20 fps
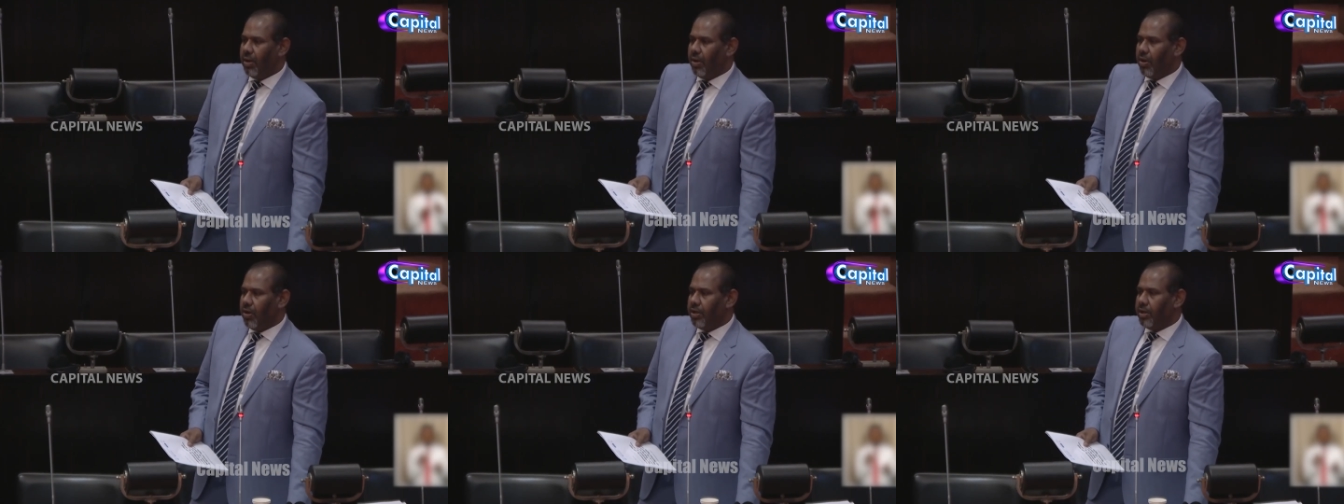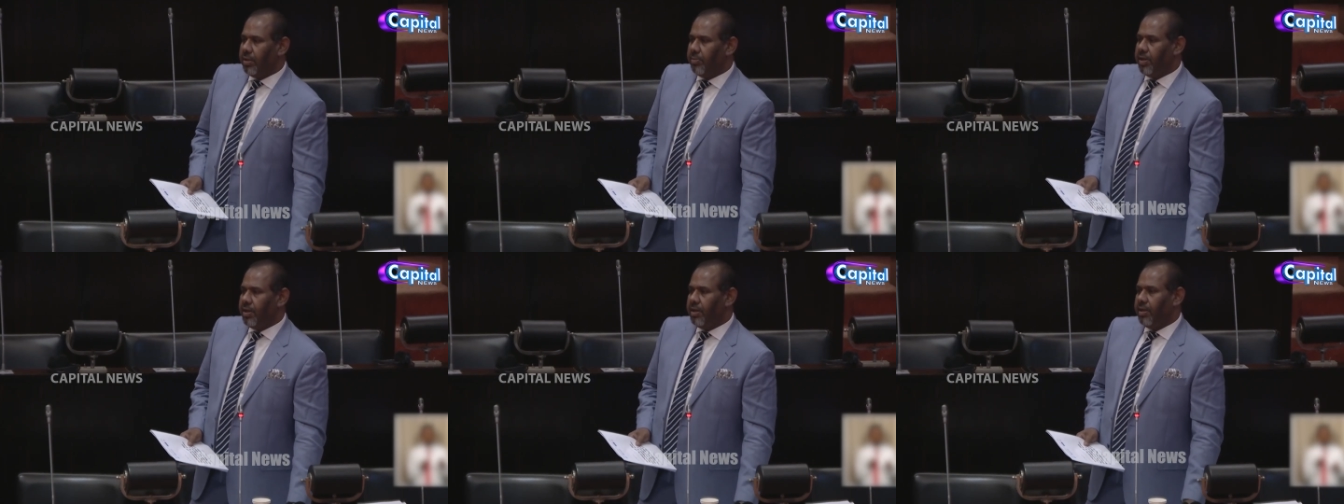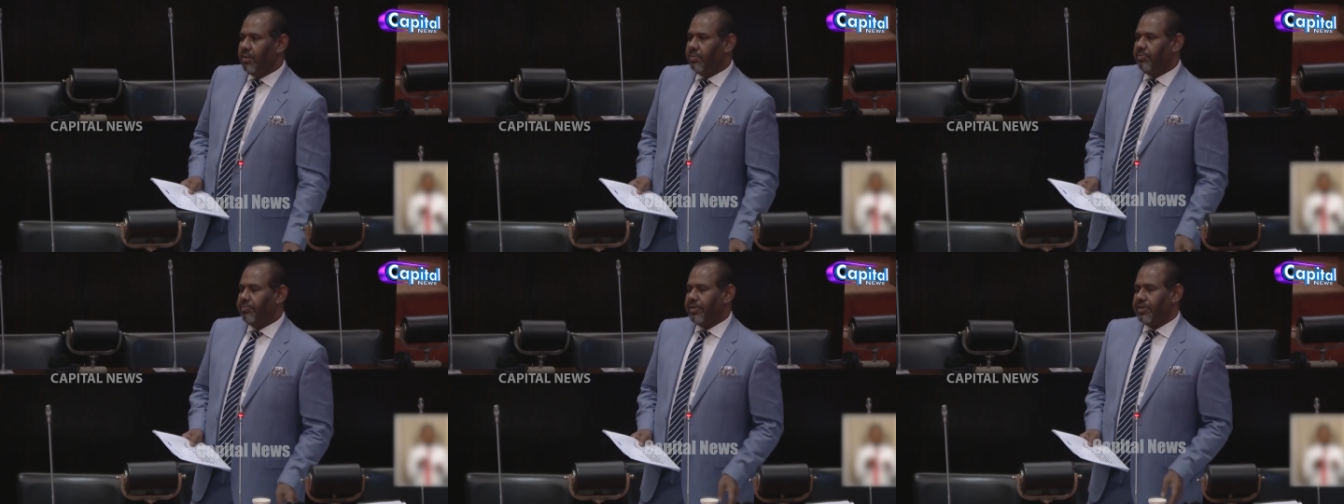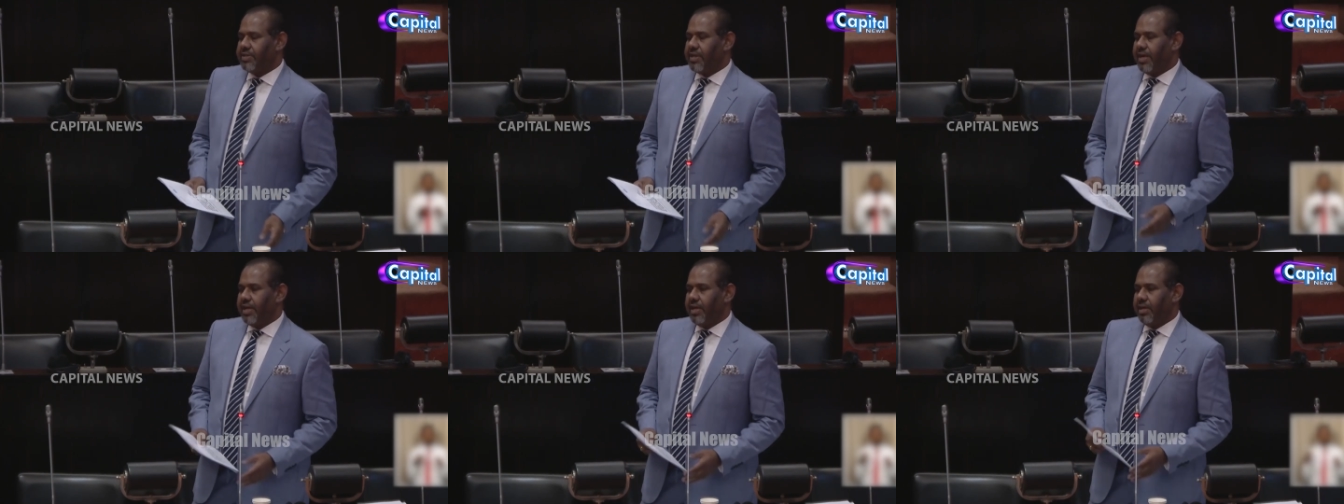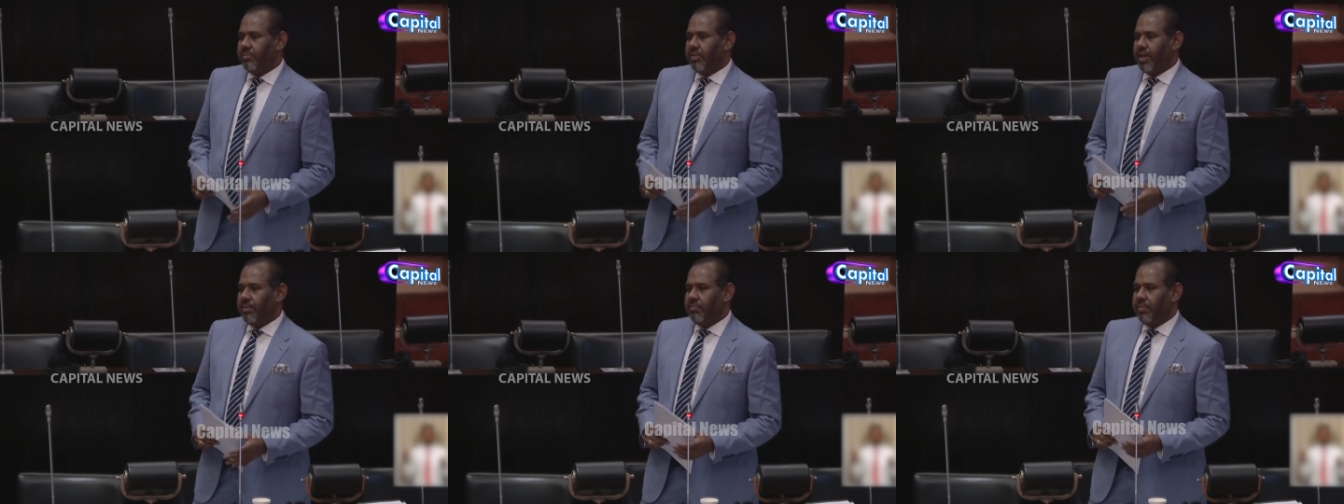Honourable
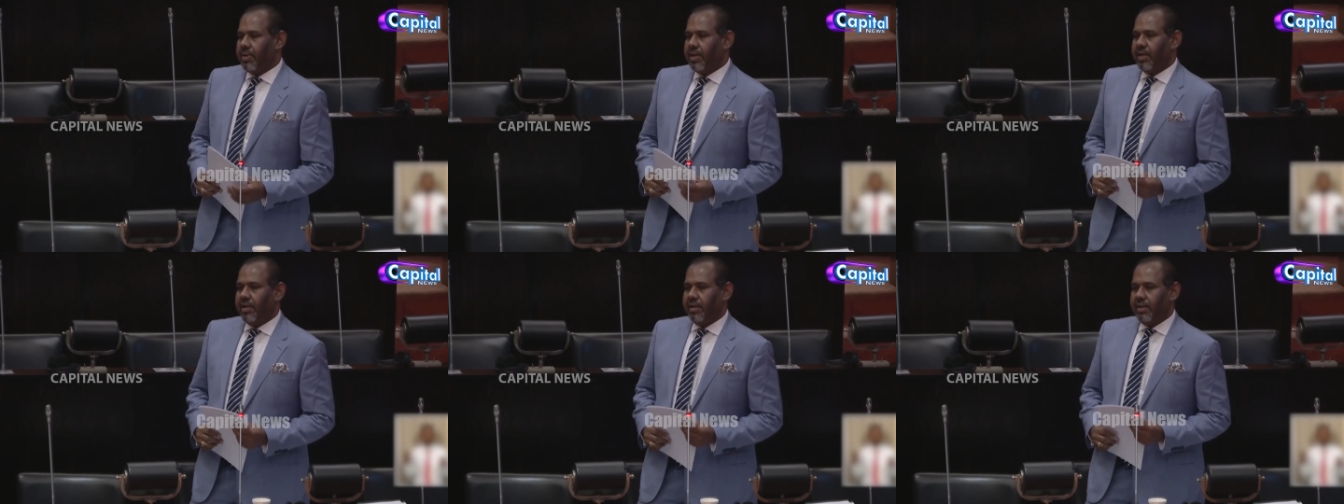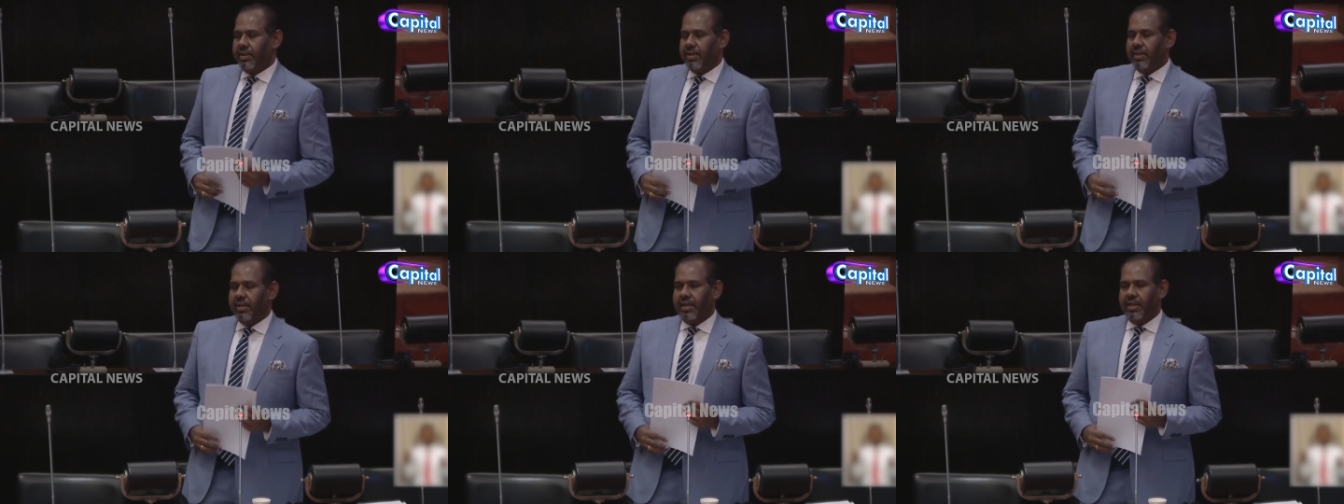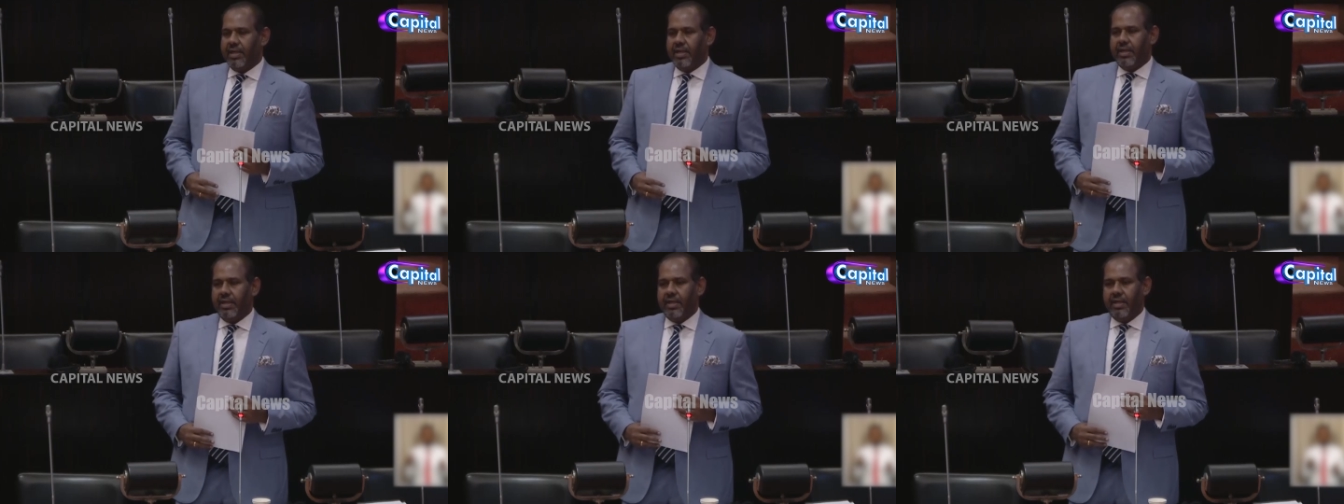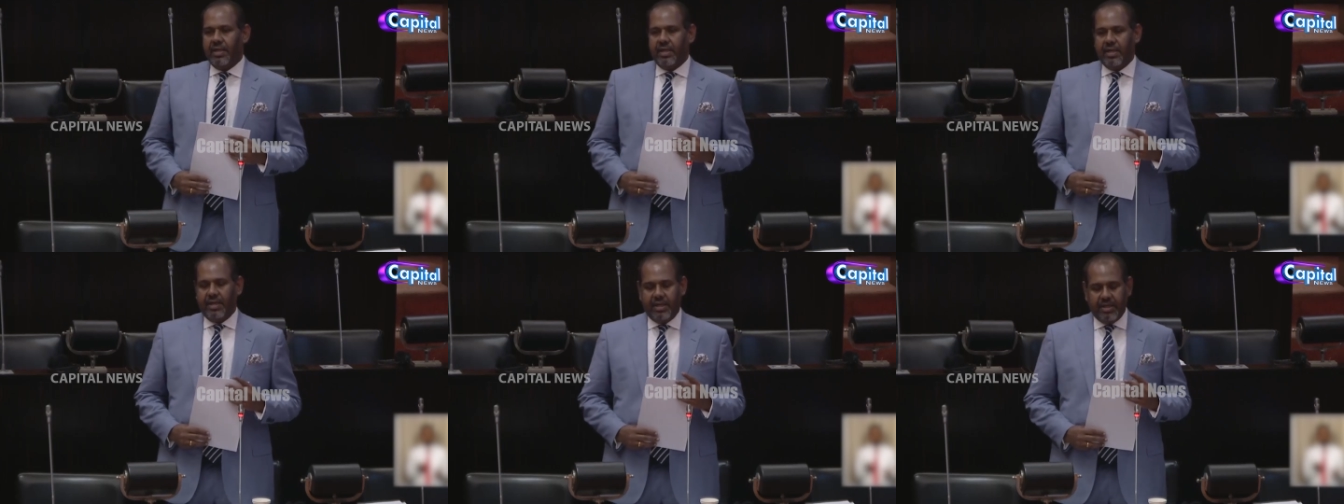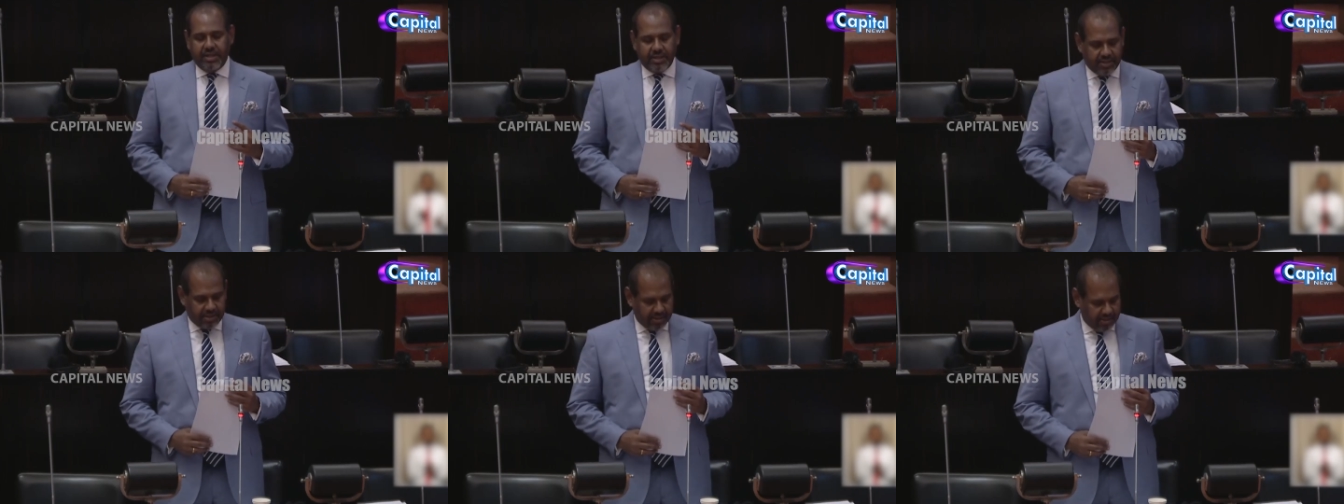Presiding Member,
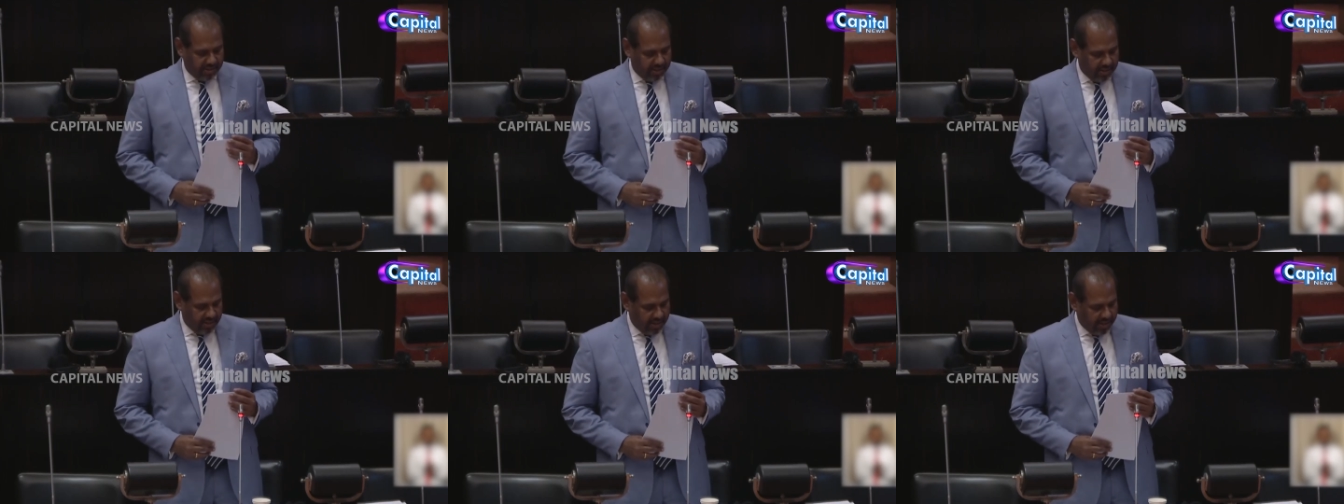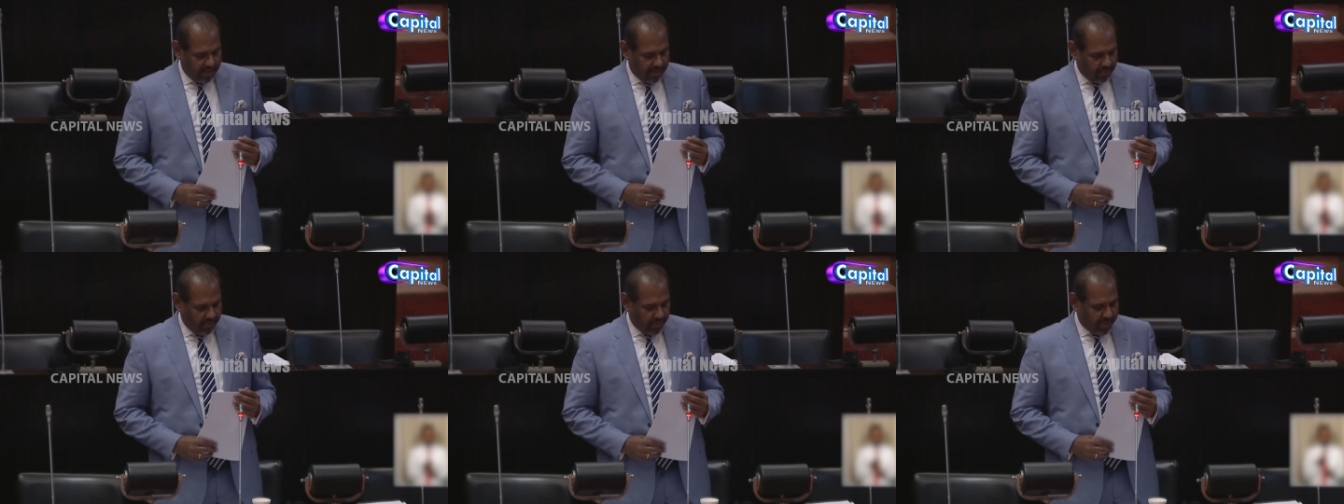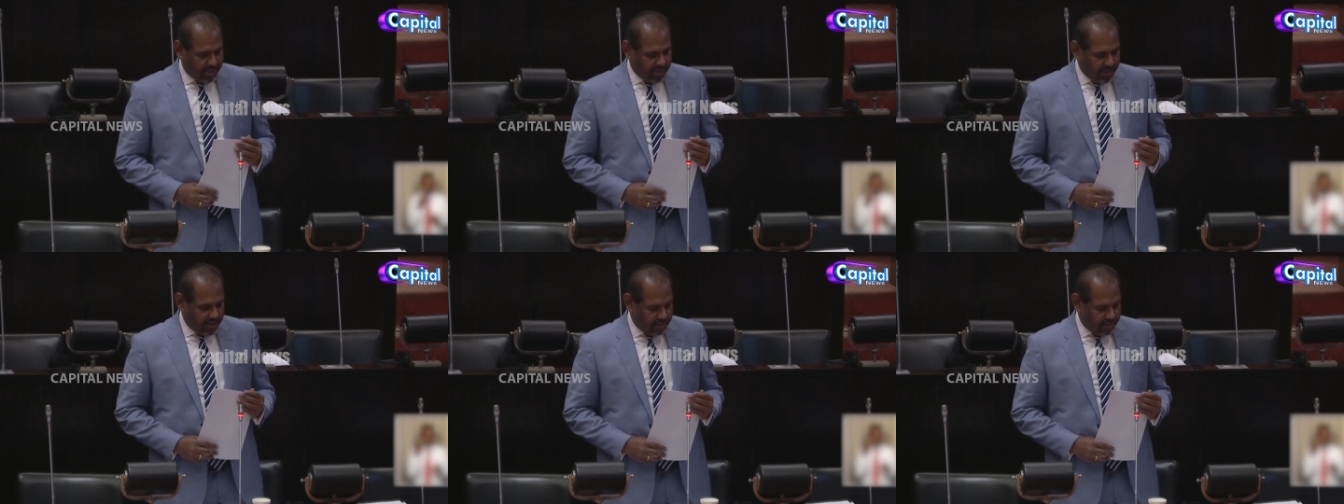is whether